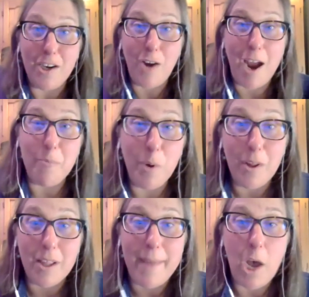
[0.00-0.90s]
and grab and
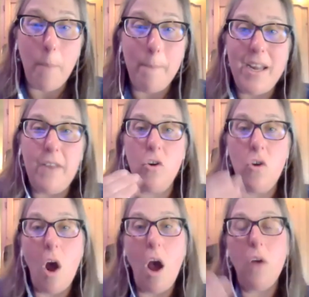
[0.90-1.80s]
pull them out but if you're
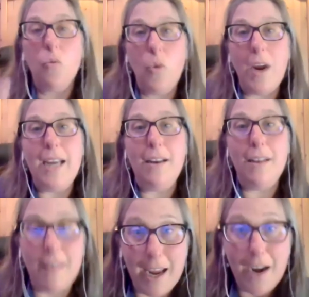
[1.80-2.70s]
not right
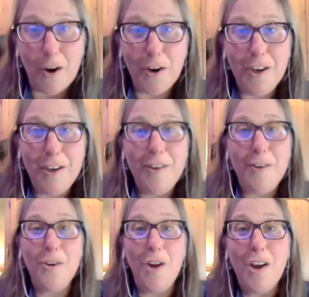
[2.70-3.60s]
there
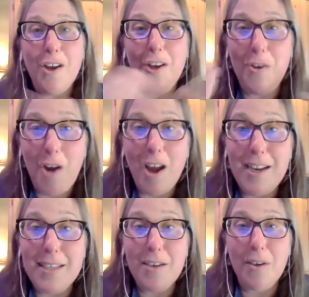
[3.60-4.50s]
you're not you're not
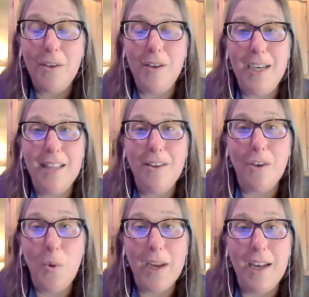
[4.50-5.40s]
necessarily going to get
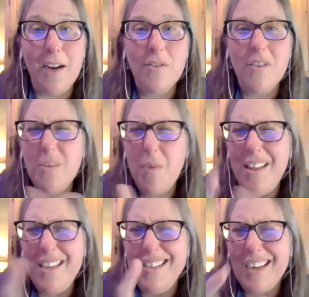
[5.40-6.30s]
there quick enough so that's
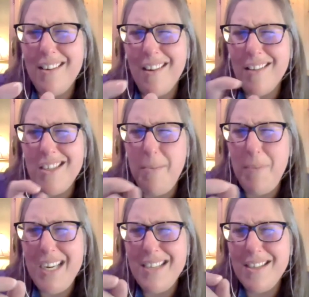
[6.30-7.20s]
why these technology
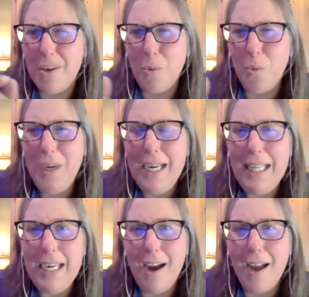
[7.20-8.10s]
pieces are
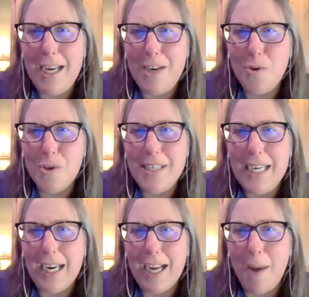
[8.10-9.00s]
really kind of
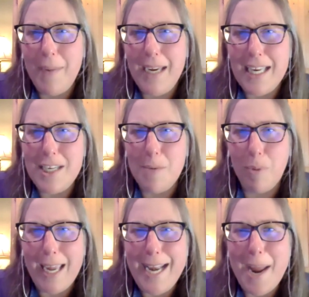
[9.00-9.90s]
interesting and coming into
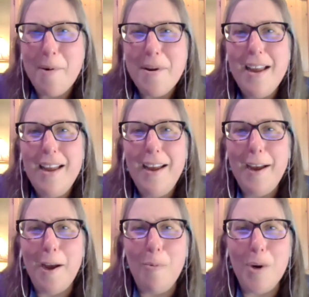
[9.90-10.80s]
play now
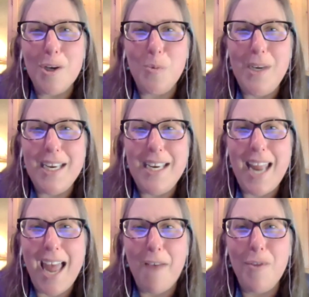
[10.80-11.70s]
um, whereas we didn't
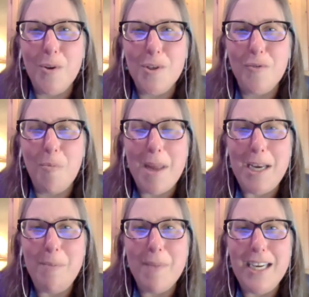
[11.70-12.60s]
have those for
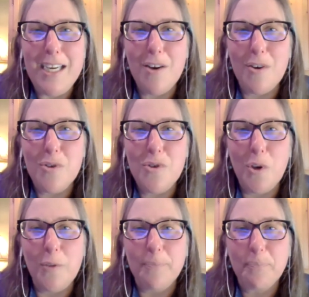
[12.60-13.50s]
many many years so